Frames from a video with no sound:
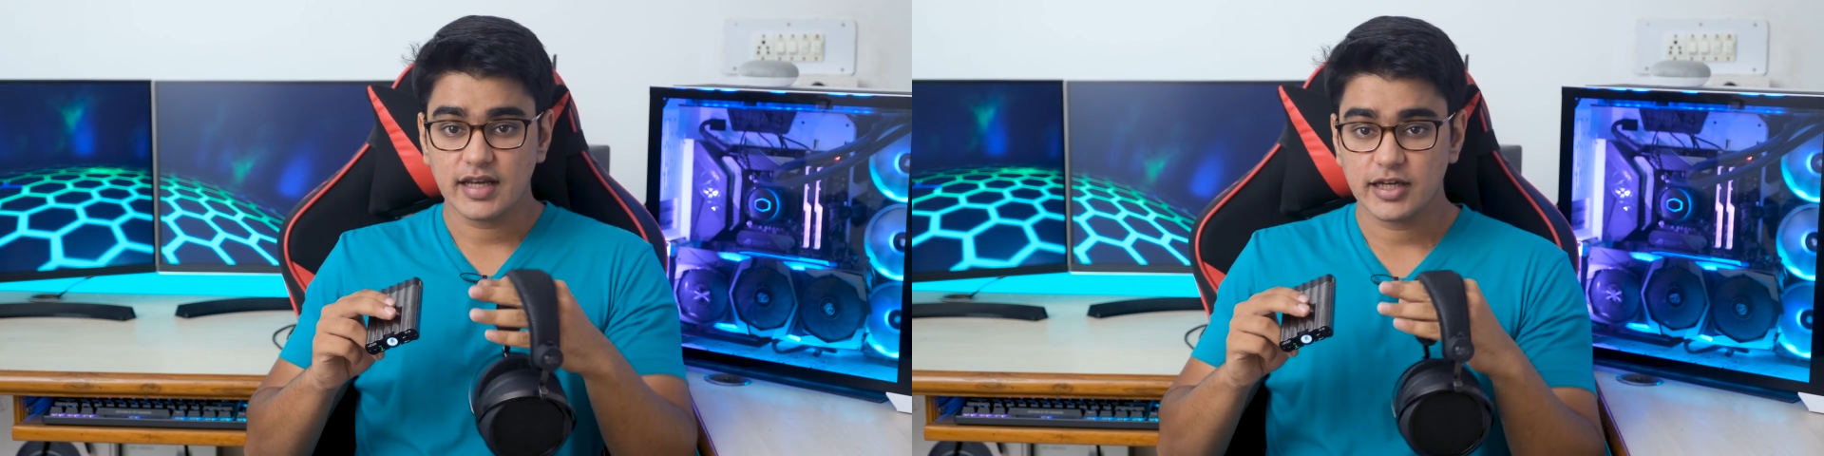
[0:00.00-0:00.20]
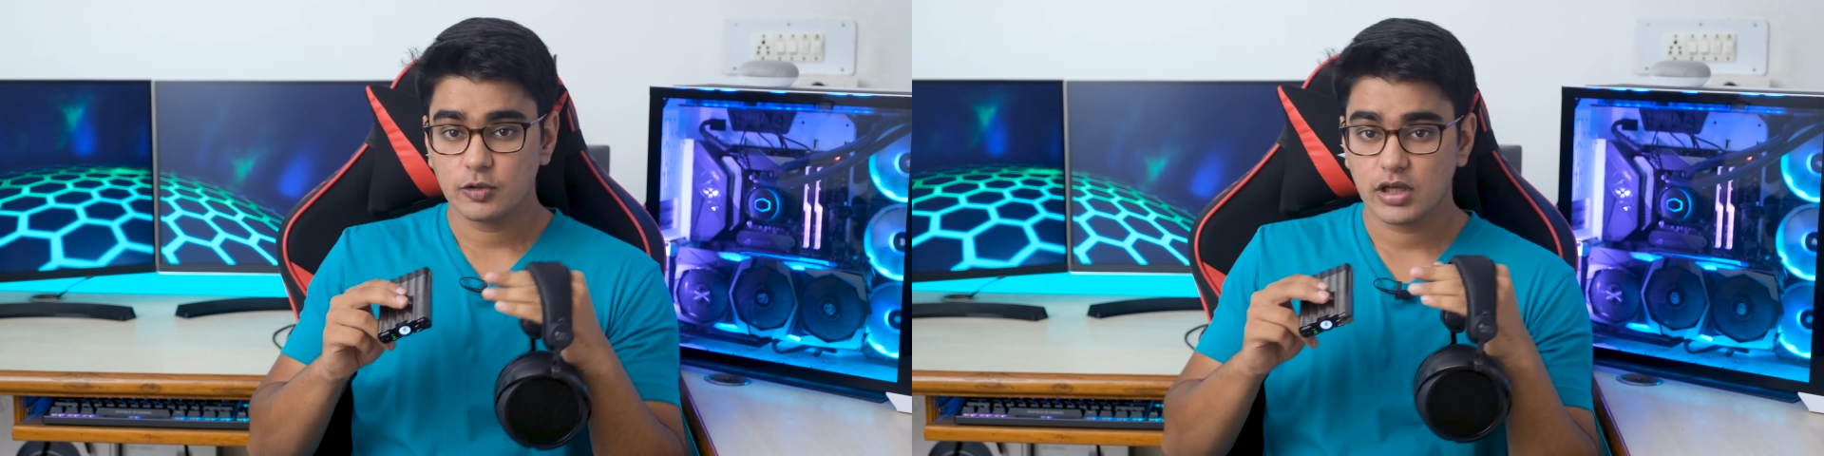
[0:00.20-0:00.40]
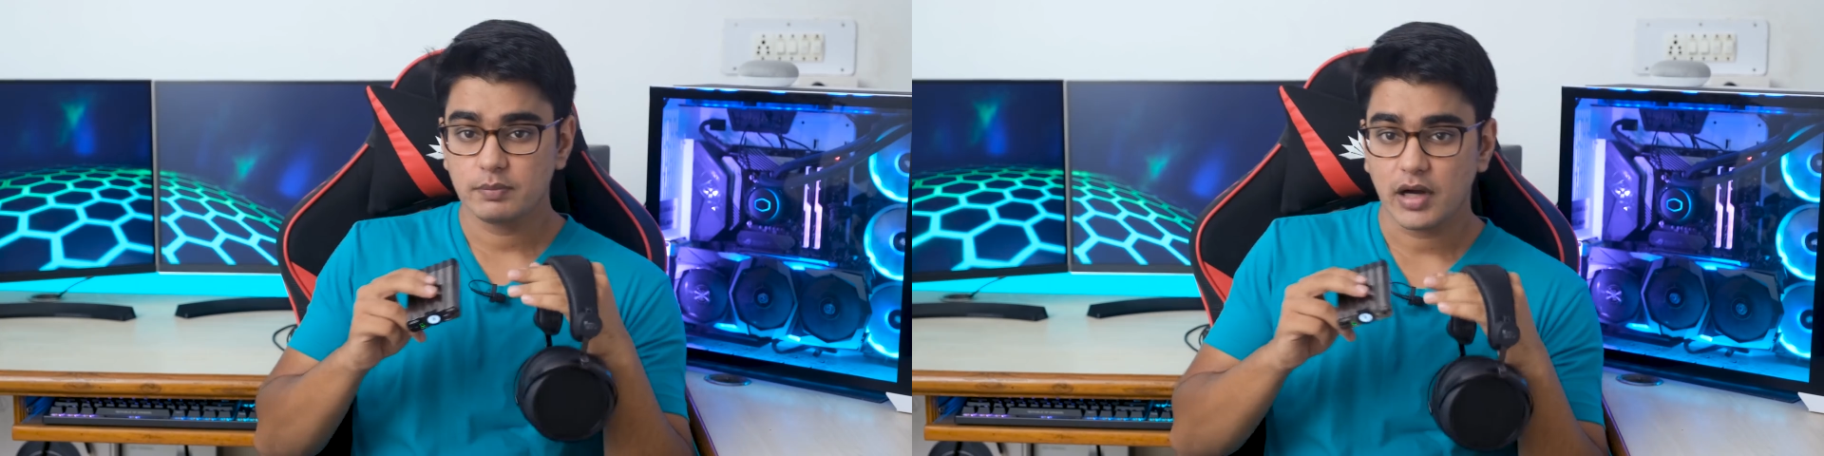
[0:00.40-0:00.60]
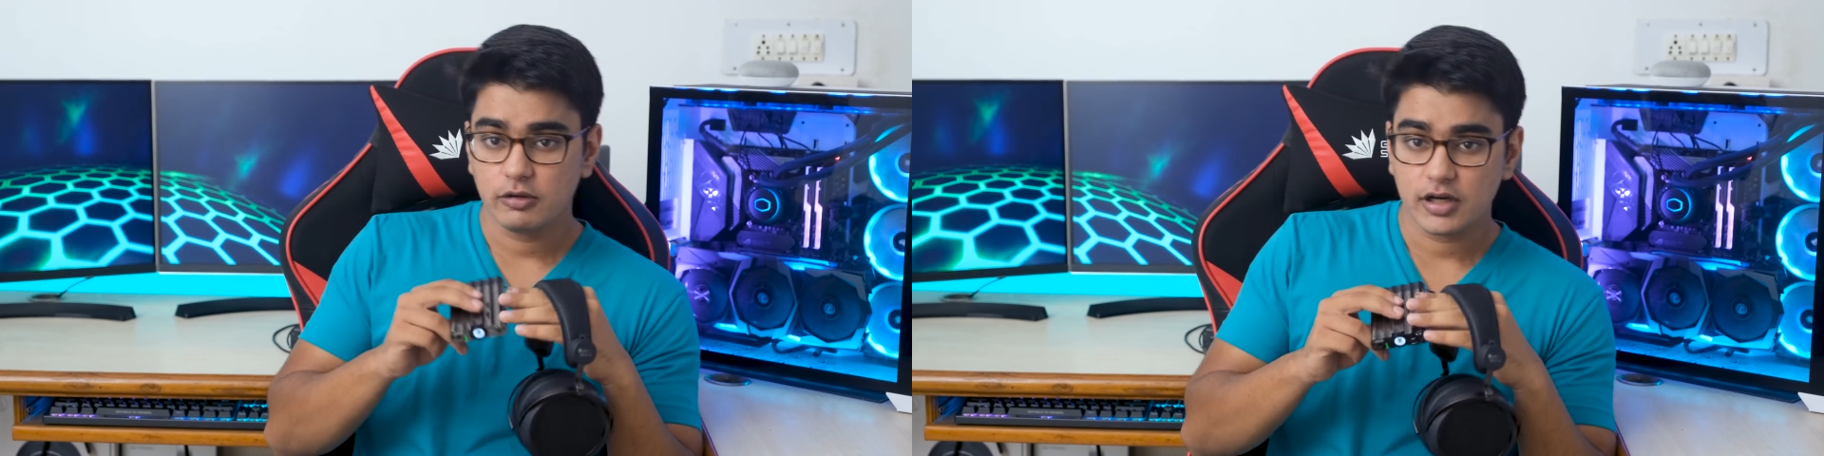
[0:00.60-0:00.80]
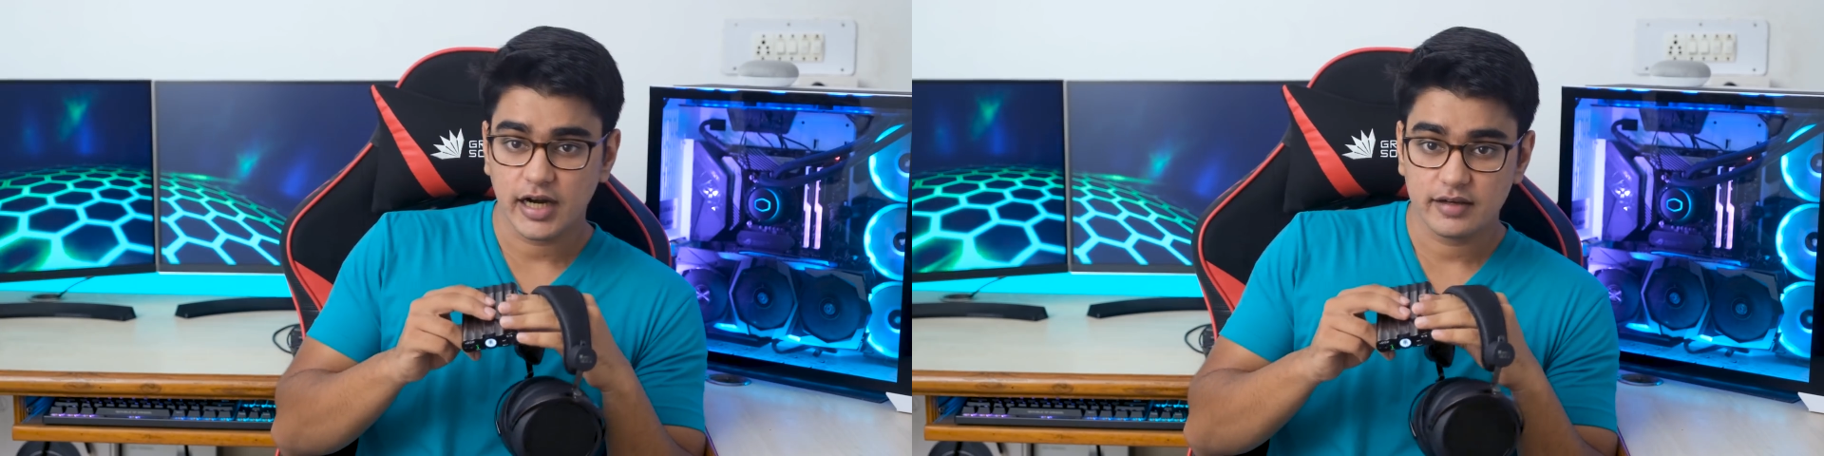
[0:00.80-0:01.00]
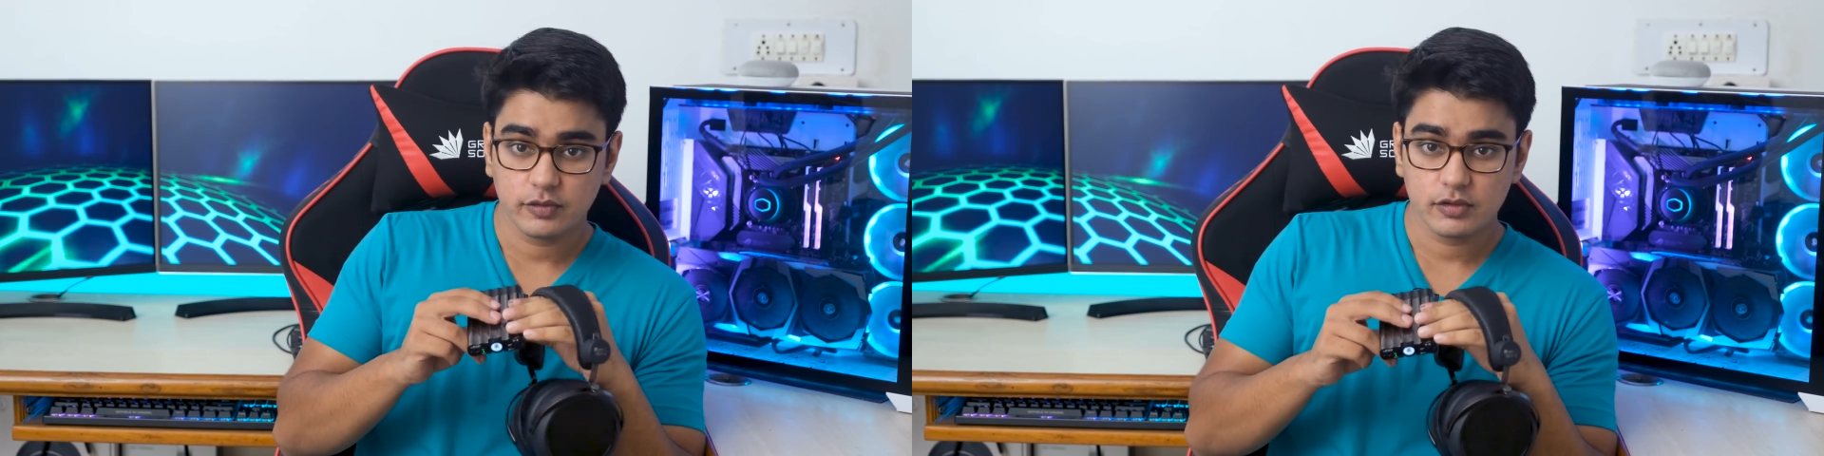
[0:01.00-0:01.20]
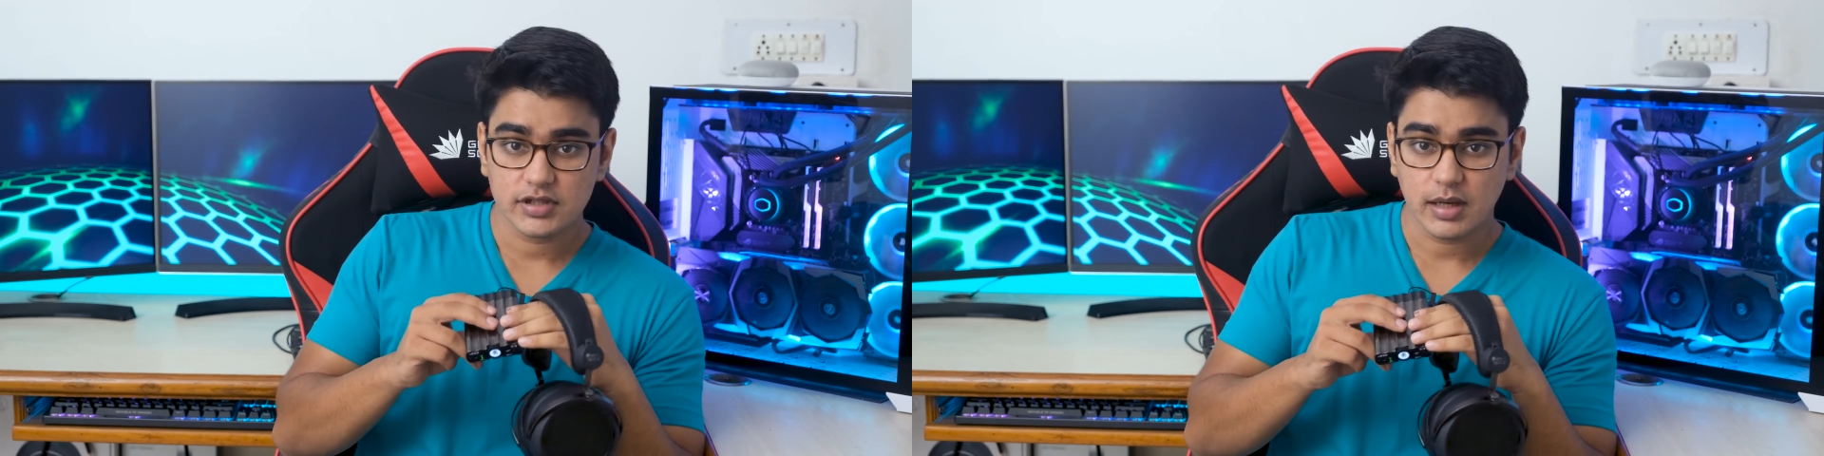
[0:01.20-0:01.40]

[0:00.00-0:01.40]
that you can power headphones